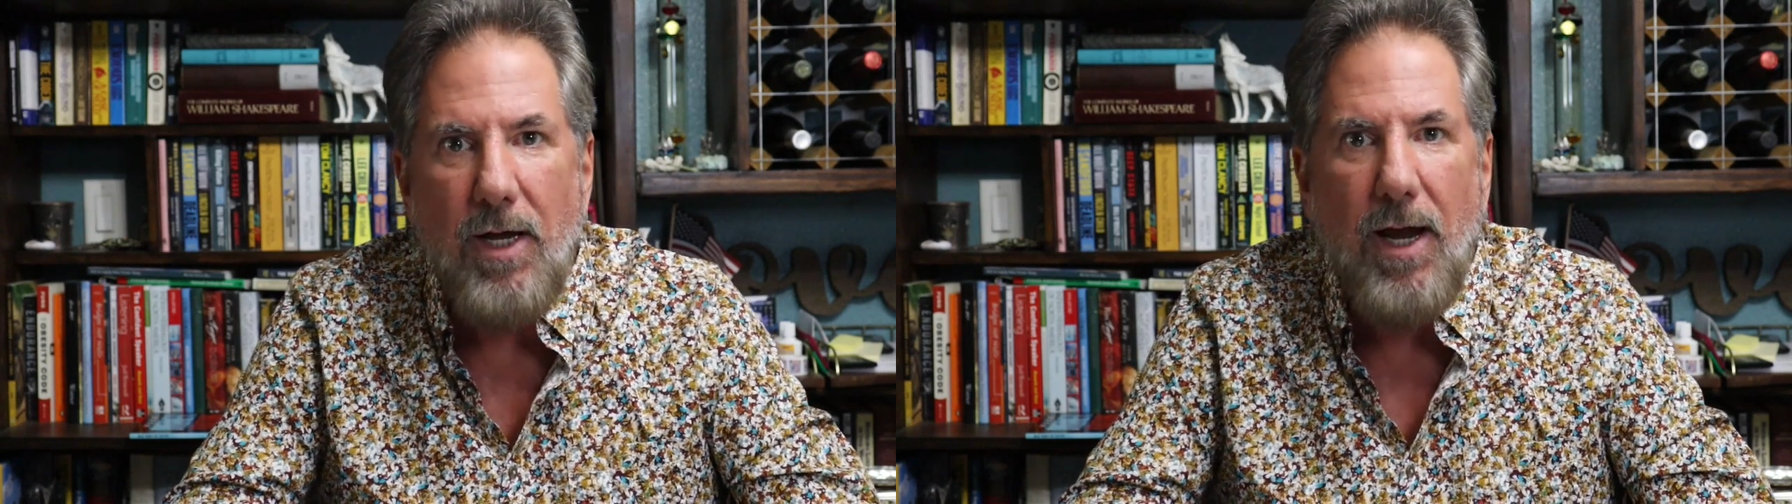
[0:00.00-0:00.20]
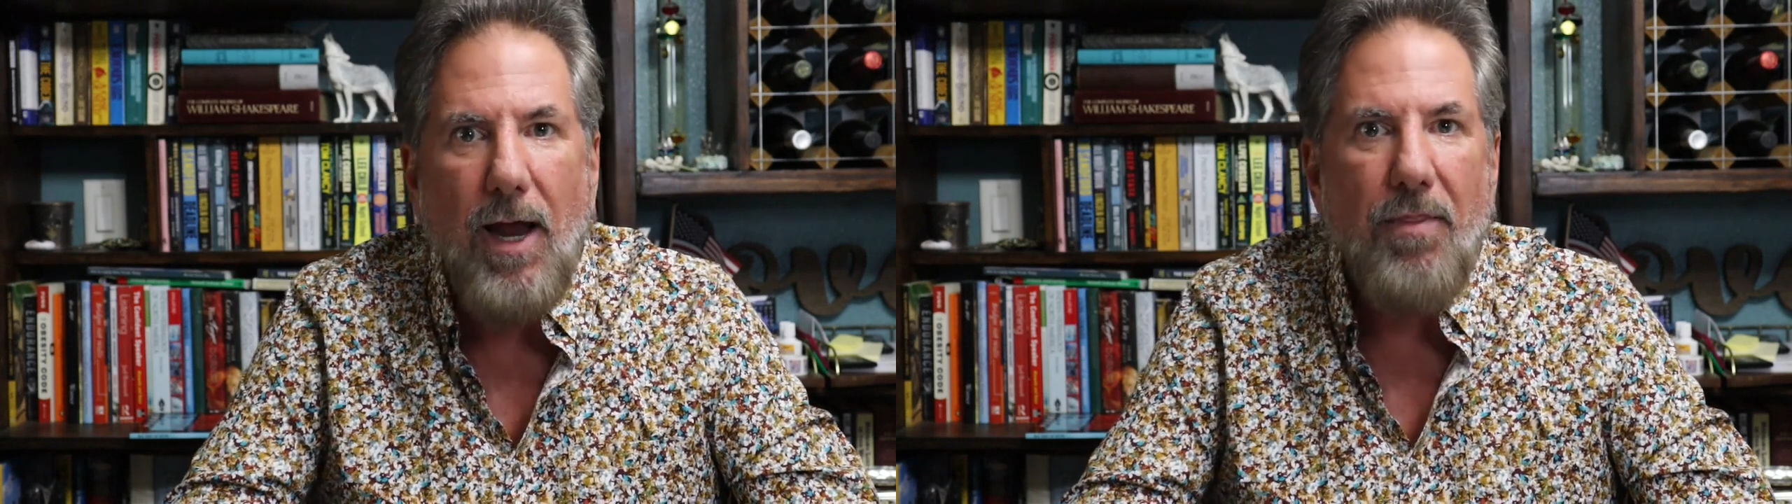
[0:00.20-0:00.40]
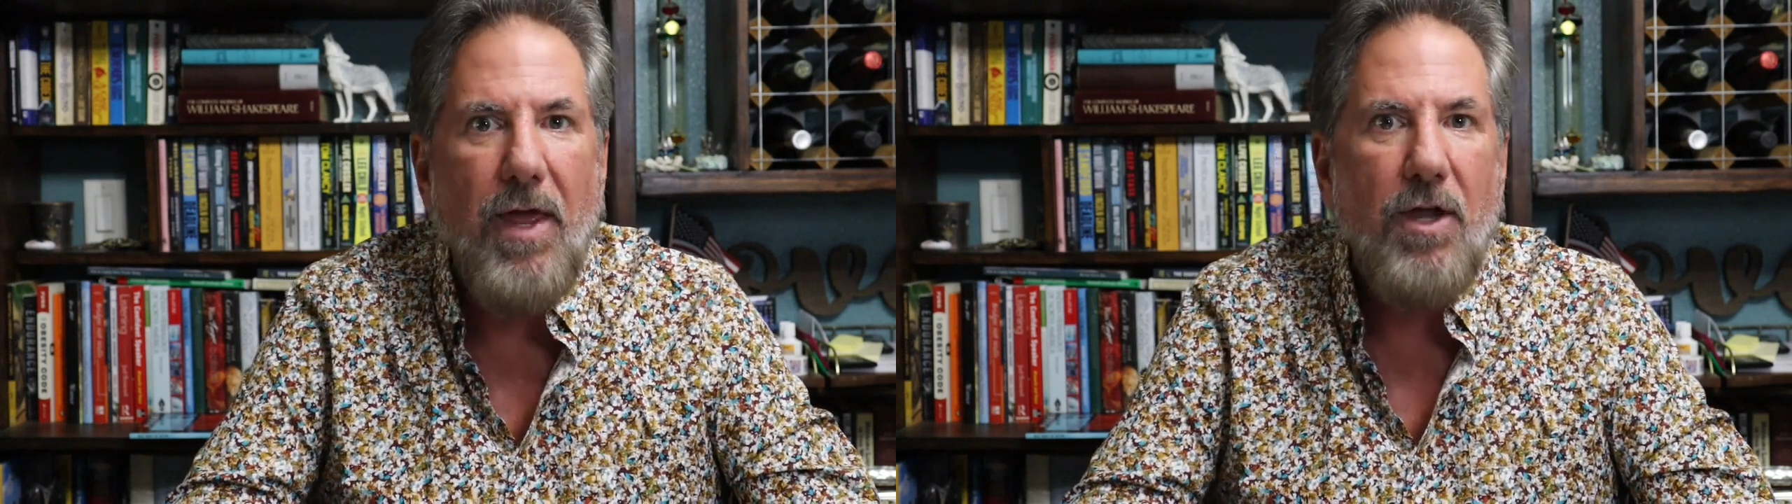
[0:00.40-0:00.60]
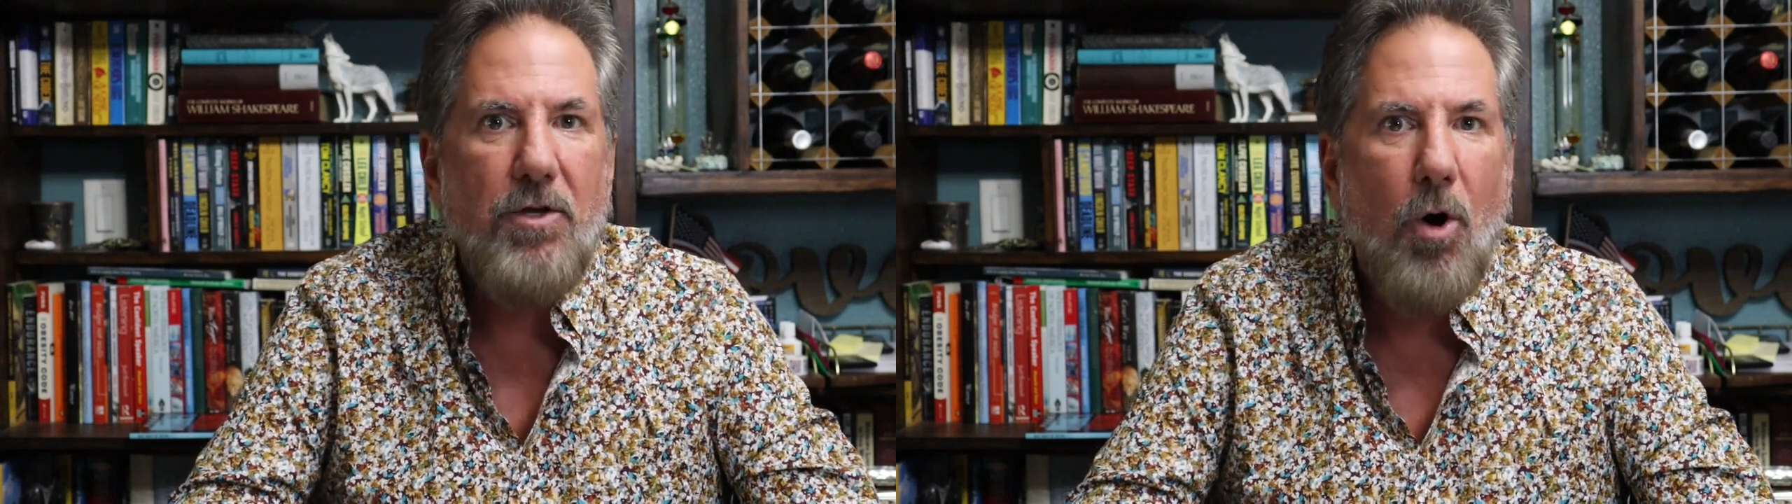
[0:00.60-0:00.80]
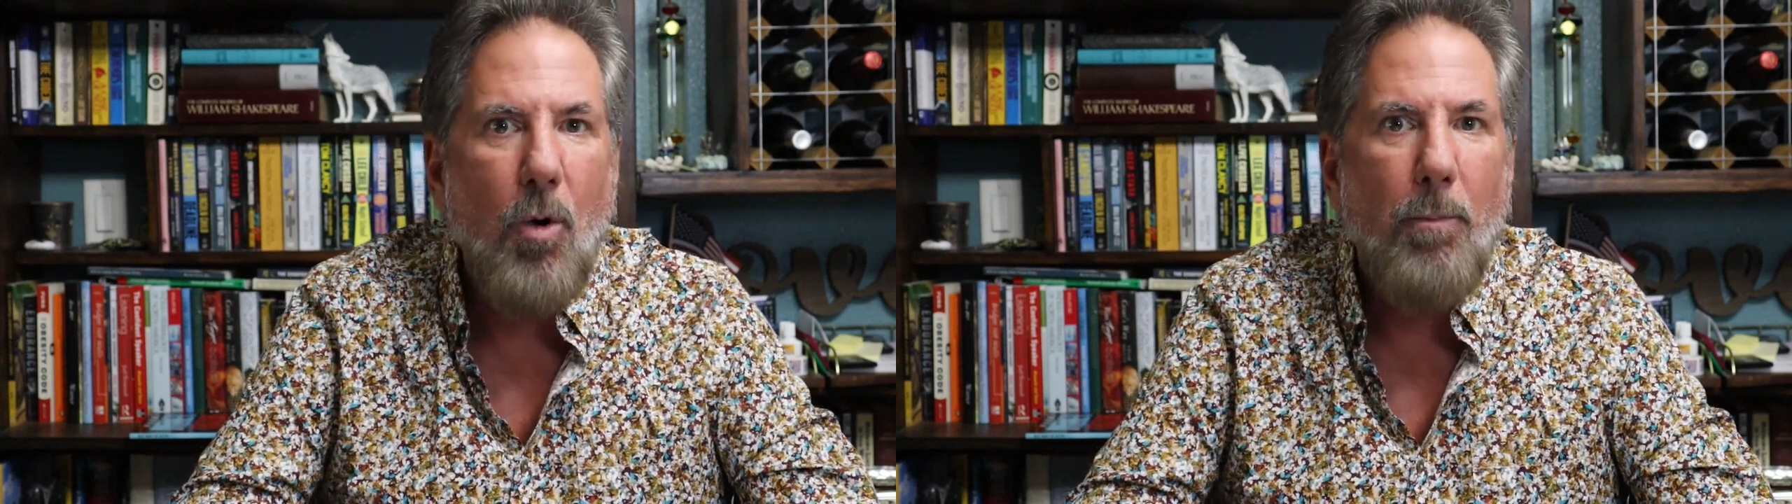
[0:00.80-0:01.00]
and then
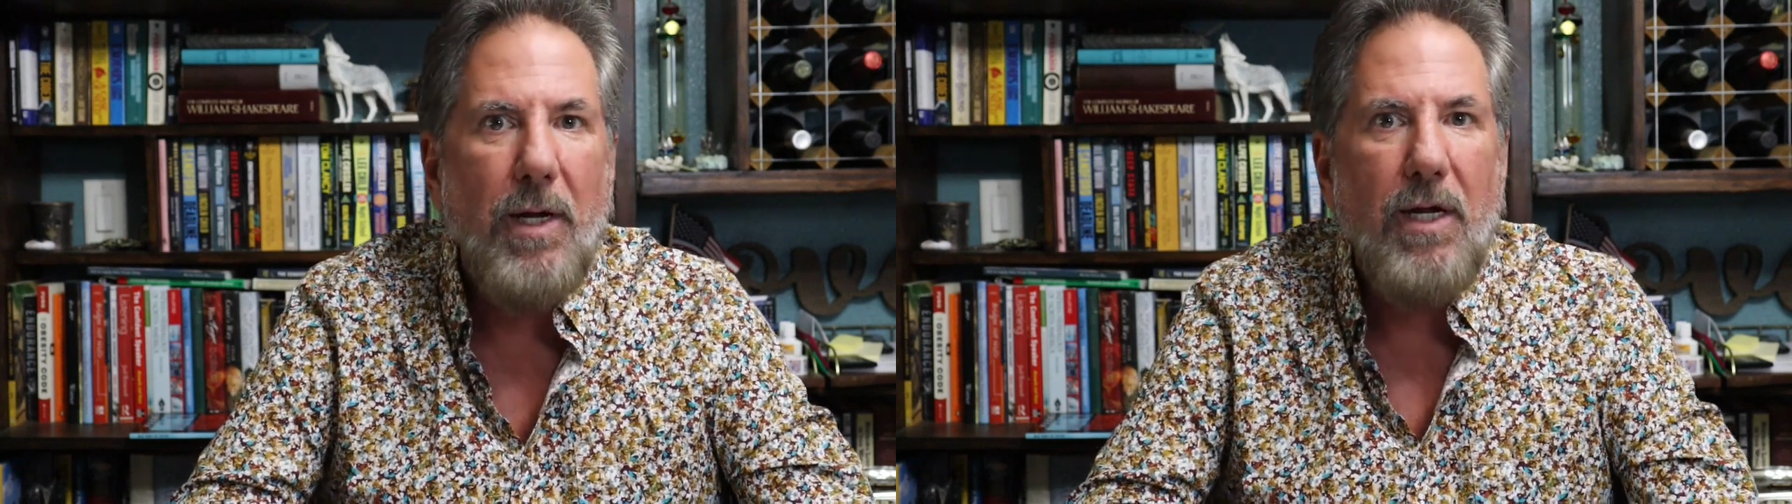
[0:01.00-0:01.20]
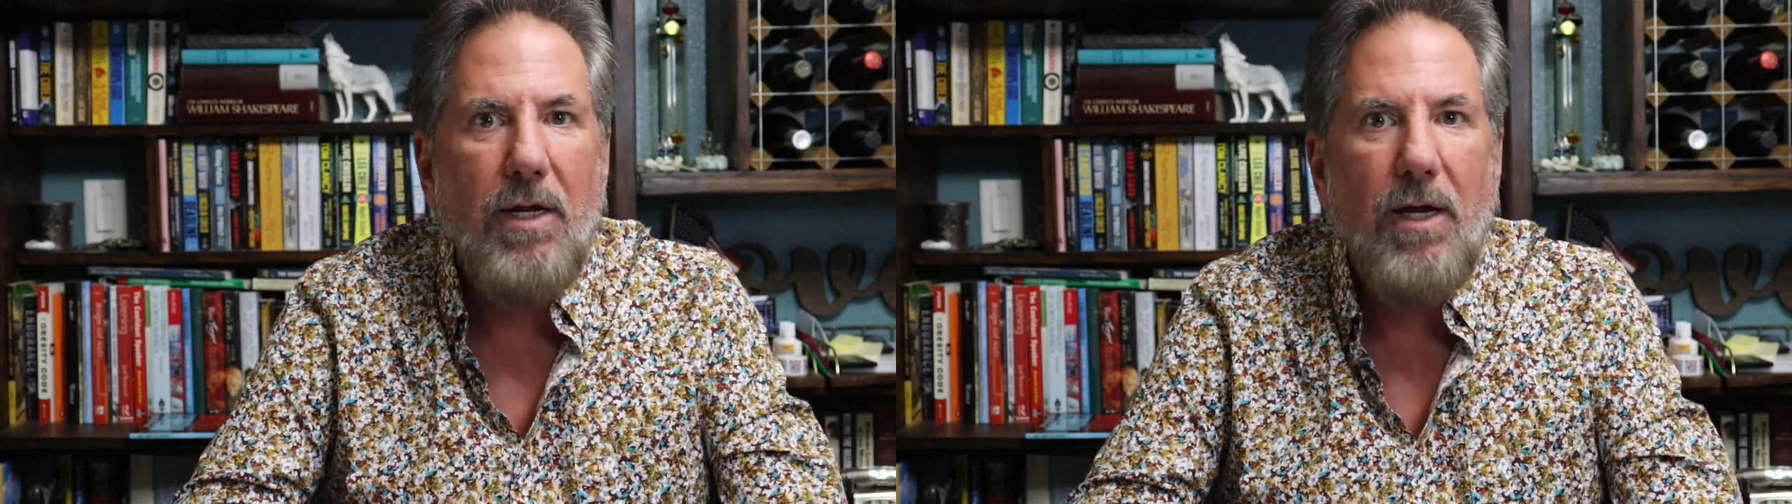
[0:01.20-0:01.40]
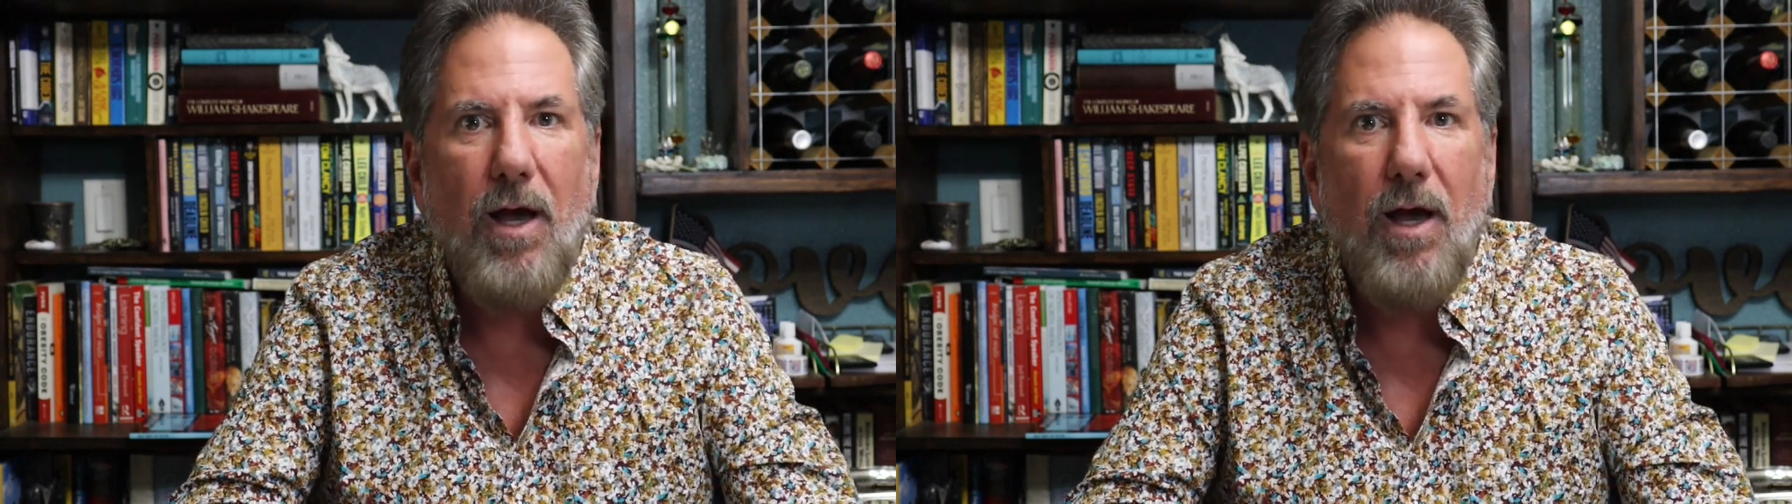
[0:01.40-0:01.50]
don't be